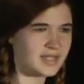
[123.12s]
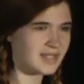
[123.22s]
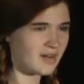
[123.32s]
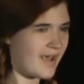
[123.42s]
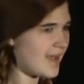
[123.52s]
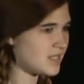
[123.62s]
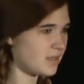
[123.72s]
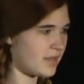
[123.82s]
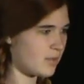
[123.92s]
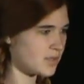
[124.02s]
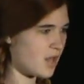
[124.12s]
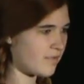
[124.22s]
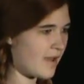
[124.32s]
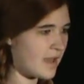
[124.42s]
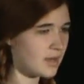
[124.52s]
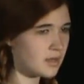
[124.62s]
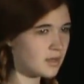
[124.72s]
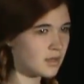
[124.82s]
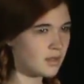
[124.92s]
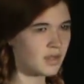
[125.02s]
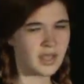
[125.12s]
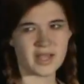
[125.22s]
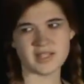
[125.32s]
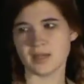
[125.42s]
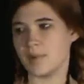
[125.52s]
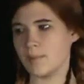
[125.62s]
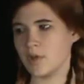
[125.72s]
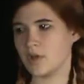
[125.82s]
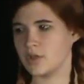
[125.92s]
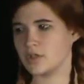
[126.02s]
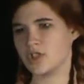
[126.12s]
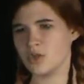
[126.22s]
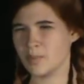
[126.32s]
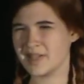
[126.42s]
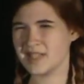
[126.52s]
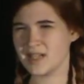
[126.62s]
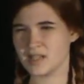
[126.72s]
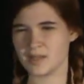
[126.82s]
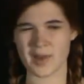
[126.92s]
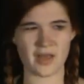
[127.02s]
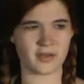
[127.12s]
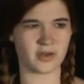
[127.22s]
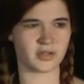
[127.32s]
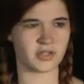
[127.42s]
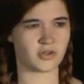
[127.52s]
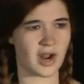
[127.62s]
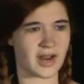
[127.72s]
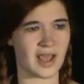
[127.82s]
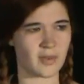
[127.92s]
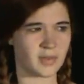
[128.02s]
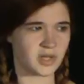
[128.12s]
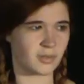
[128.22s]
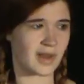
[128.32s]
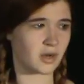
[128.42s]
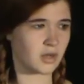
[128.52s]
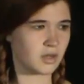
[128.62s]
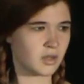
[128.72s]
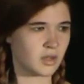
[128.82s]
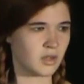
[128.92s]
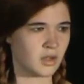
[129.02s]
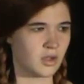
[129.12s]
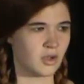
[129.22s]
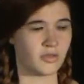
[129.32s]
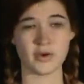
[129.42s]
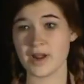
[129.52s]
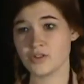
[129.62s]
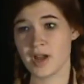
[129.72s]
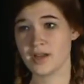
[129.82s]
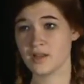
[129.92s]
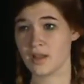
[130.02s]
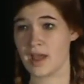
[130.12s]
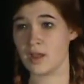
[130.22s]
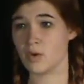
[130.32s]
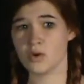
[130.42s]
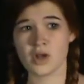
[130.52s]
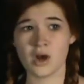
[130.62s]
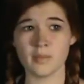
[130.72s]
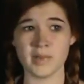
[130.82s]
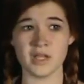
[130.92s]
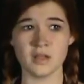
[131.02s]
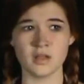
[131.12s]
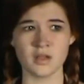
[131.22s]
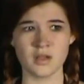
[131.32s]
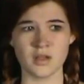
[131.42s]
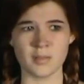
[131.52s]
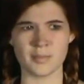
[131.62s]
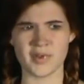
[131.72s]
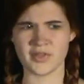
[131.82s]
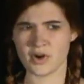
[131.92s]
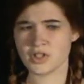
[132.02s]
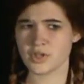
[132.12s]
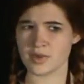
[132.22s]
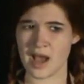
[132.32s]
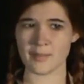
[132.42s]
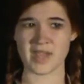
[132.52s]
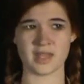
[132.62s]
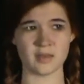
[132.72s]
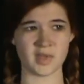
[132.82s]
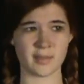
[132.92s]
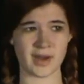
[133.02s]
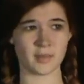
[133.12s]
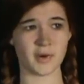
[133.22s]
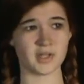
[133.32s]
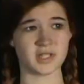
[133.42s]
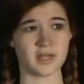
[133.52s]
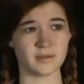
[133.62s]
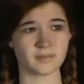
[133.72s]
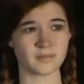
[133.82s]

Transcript: instead of acting like it was all fine? It's like people are too busy to bother to try to help me do better. They're not trying to lie or to harm me, but they're also not making me a better person.